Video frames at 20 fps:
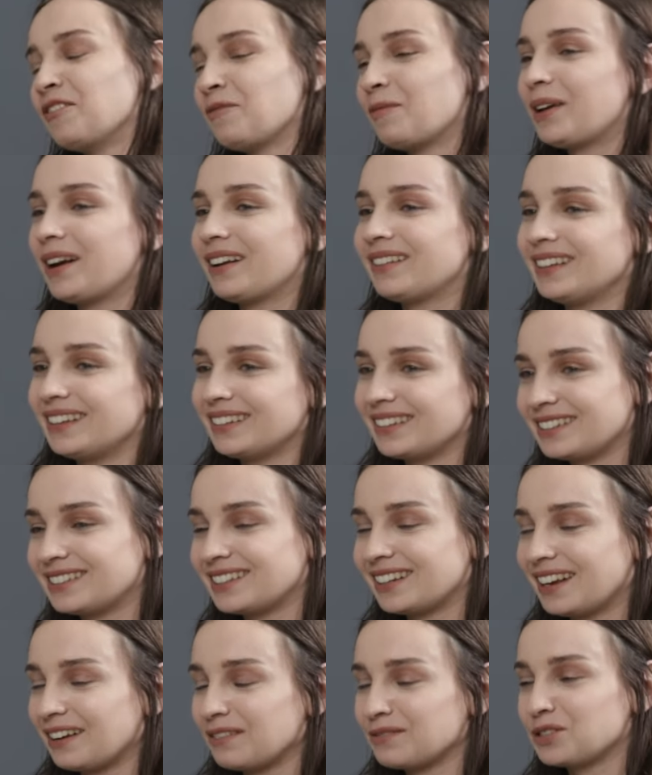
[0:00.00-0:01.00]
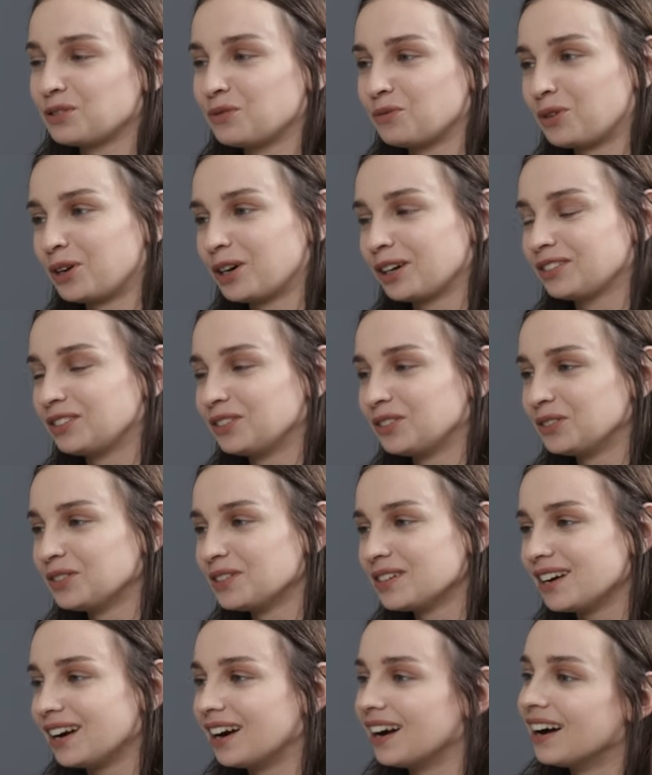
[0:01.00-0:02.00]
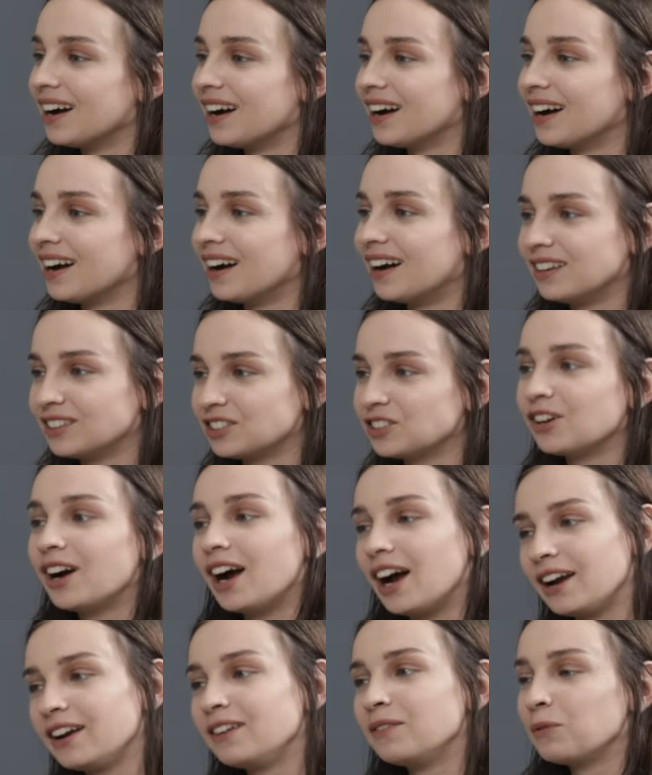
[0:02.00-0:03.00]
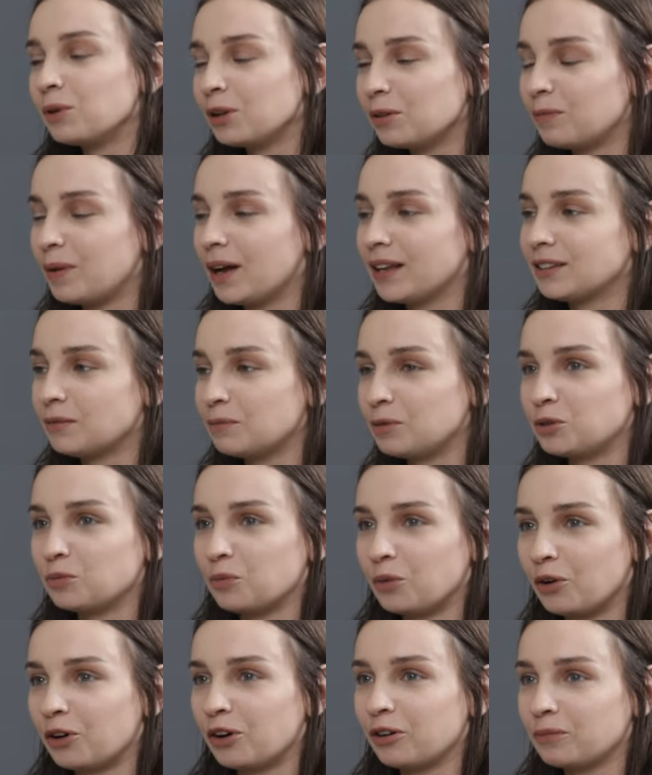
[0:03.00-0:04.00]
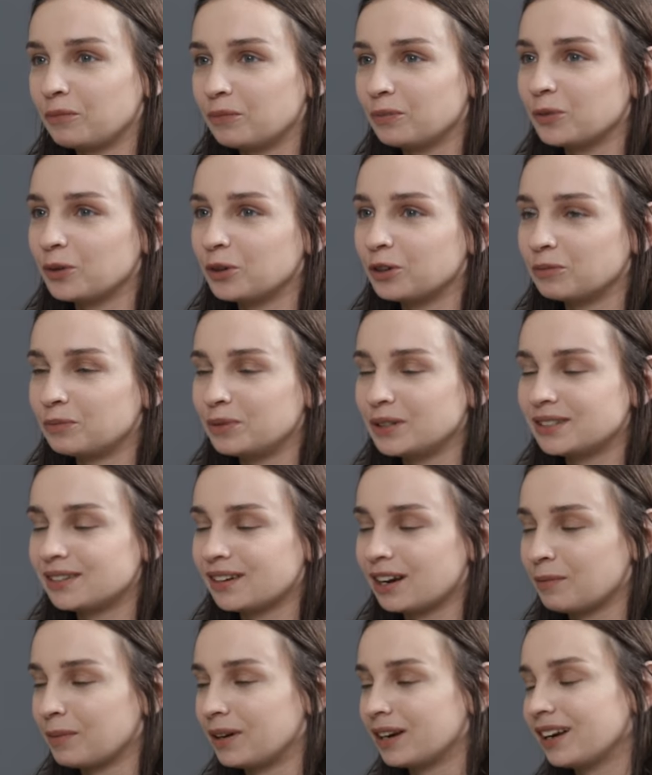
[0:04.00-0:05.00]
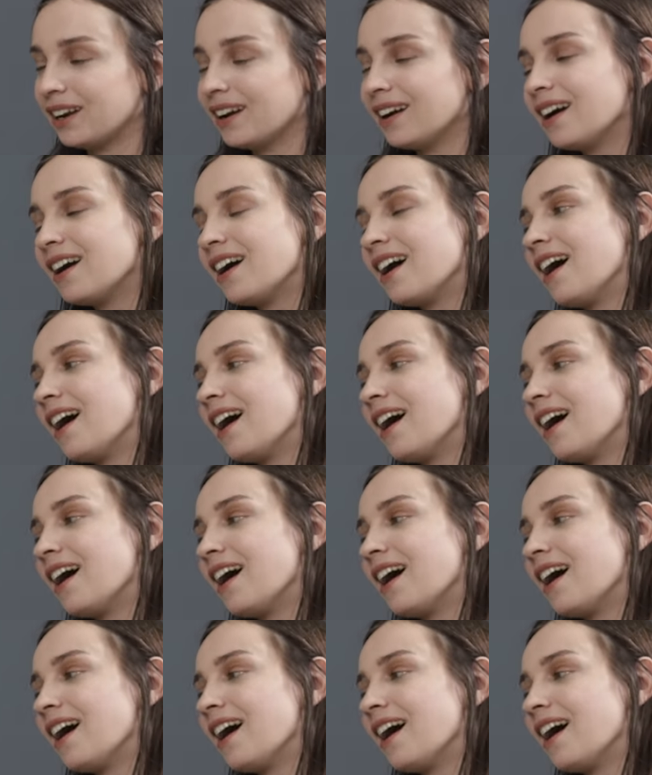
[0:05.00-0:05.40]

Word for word: But I think they still have some work to do. Uh, so I will bet a bit more on, on Biser and Maria.